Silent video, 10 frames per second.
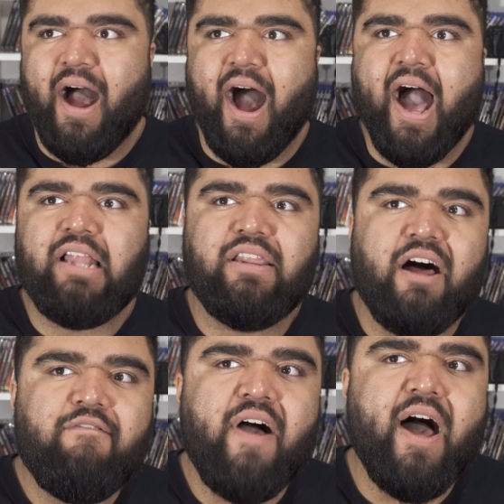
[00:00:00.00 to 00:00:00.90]
I
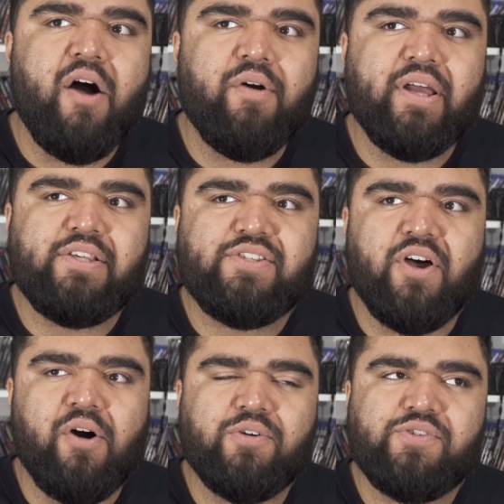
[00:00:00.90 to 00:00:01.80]
love how it's
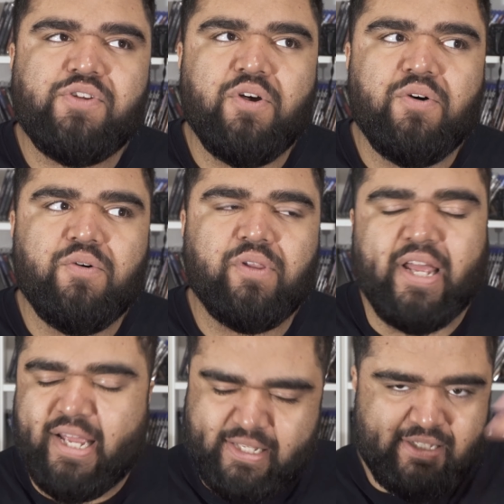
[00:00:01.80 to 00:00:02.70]
also
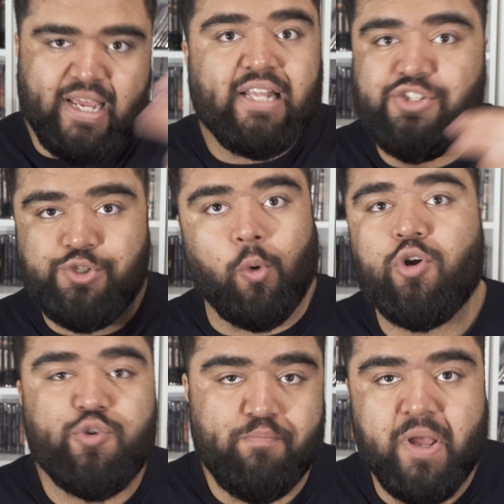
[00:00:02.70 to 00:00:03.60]
like it's it's
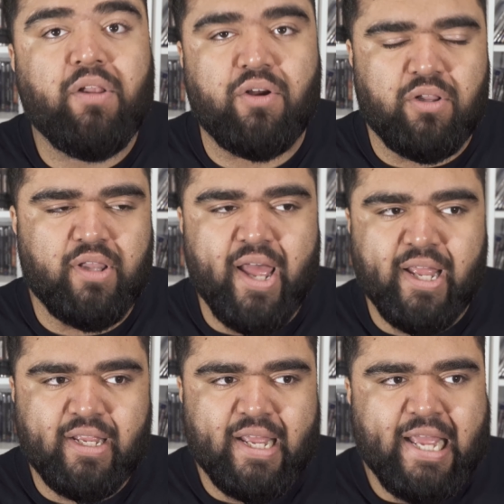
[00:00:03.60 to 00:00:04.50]
George Miller.
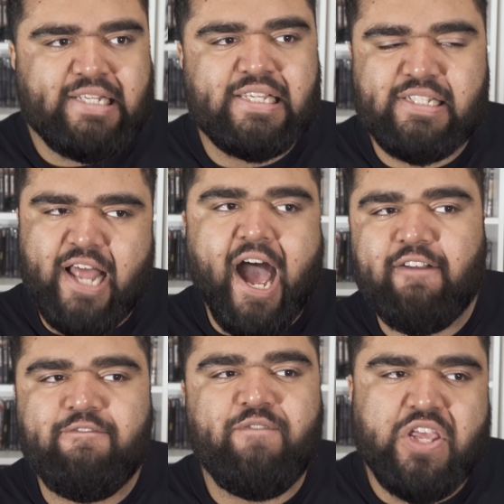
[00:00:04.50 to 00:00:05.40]
Like it does
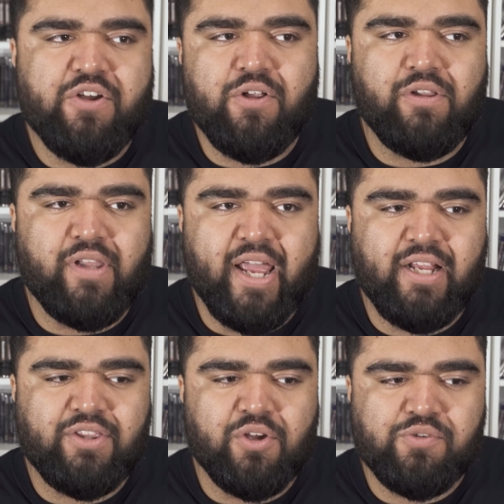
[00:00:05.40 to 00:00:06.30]
not feel
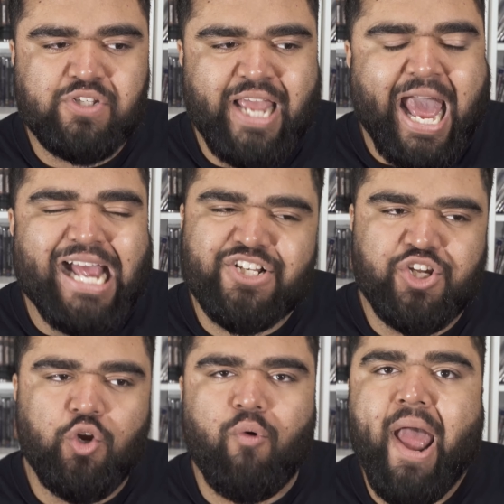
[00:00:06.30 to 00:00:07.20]
like those cash
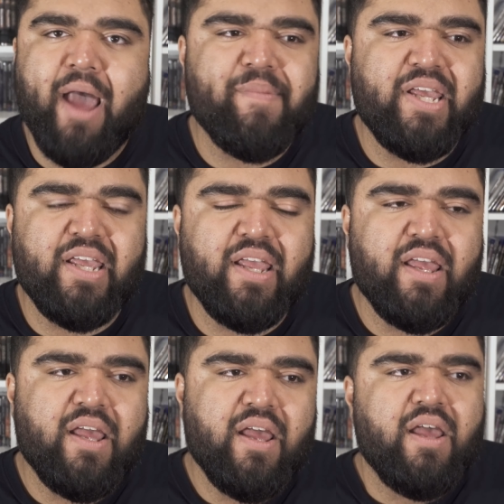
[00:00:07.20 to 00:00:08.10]
grabby
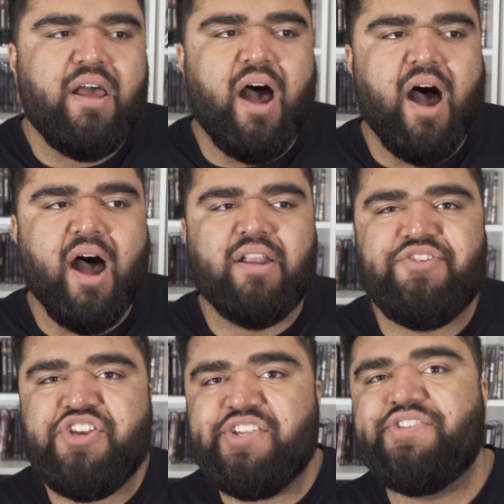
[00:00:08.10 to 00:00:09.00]
uh,
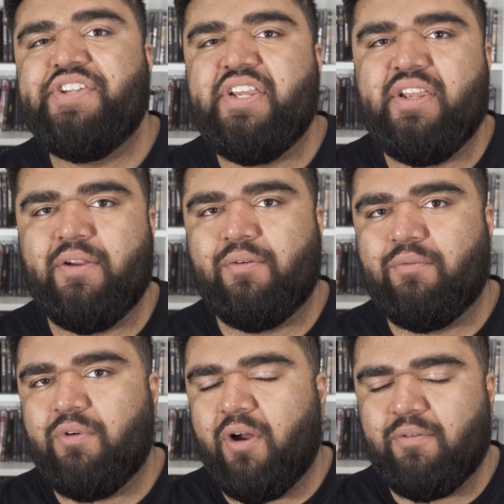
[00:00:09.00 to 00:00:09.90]
Disney,
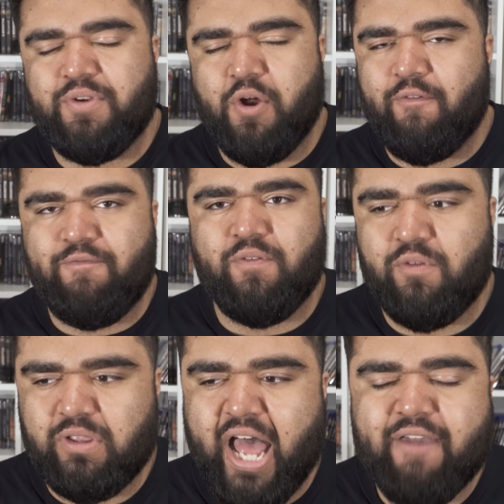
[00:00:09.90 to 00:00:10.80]
you know,
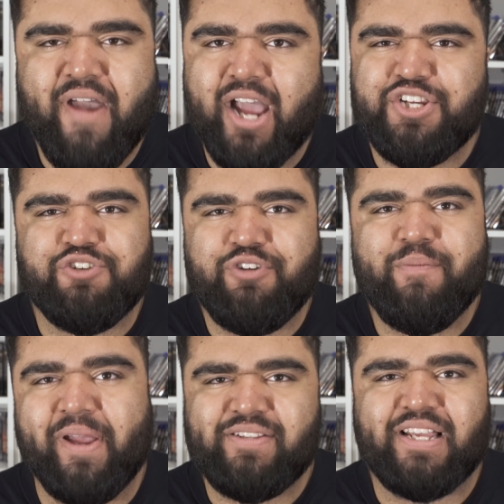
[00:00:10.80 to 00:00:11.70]
live action
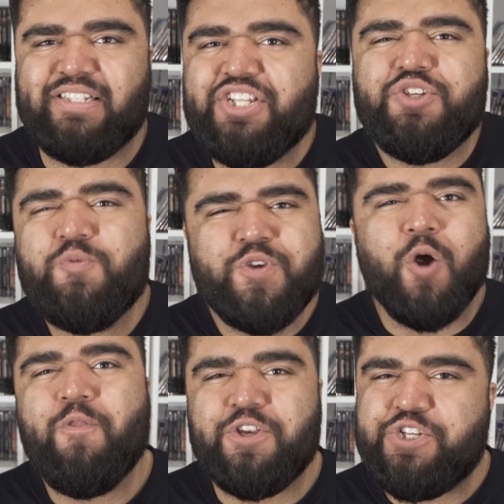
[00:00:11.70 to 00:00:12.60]
remakes. Like, did you
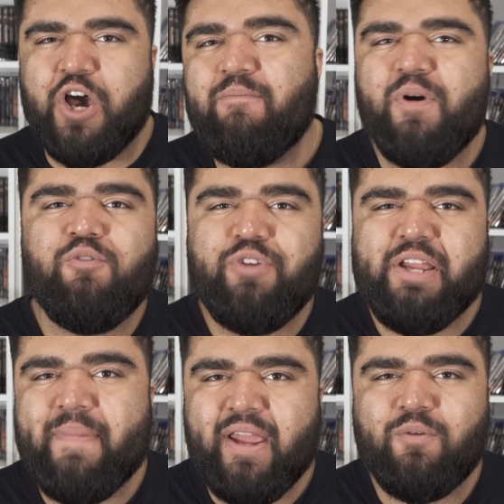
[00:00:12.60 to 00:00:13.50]
know the Dumbo
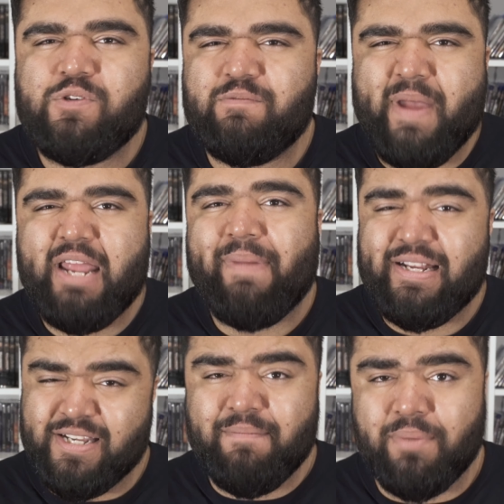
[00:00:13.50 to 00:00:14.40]
remake was made by
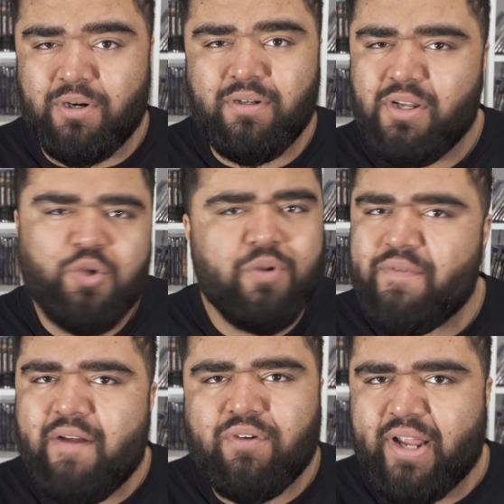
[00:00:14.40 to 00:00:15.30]
Tim Burton? You would have
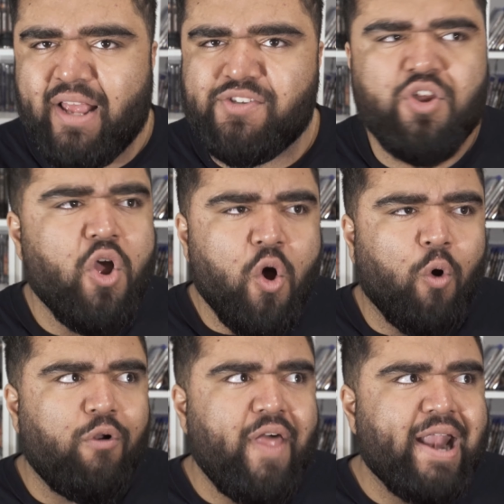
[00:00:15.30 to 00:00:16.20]
never guessed.
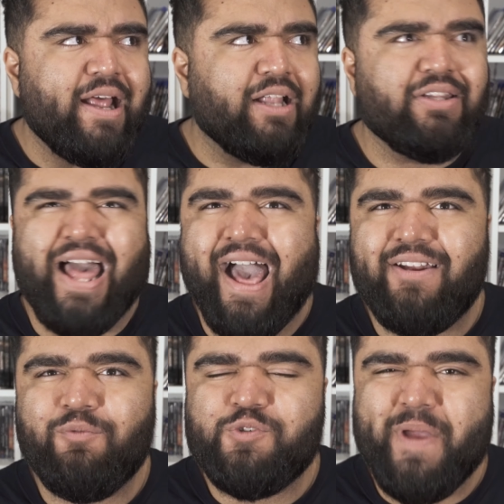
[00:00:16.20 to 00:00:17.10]
Or that
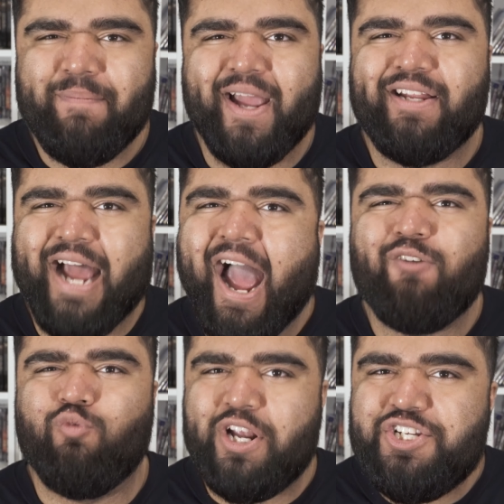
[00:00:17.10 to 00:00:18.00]
Aladdin was made by
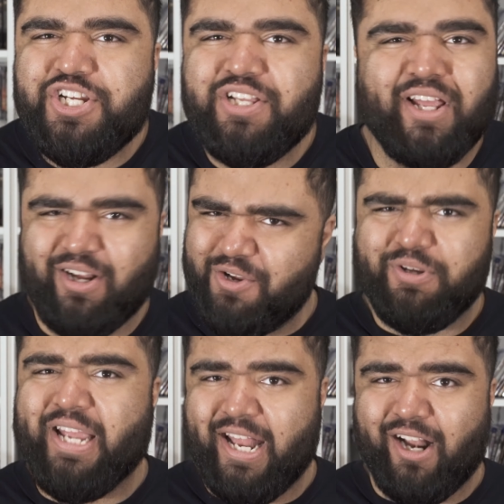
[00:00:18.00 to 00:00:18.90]
Guy Ritchie? Like, are you
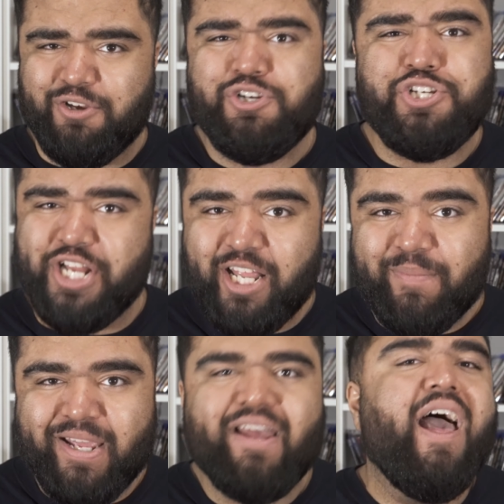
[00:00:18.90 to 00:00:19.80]
kidding? Are you shitting
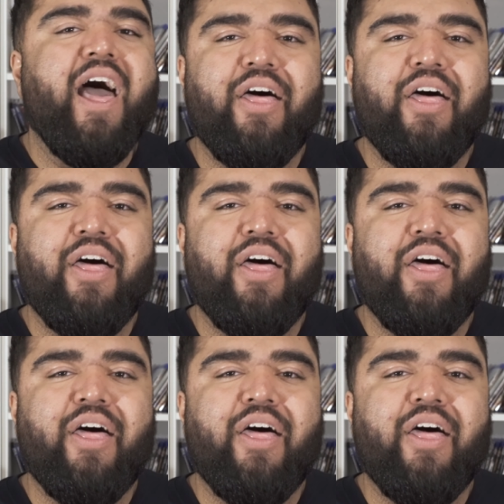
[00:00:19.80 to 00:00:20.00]
me?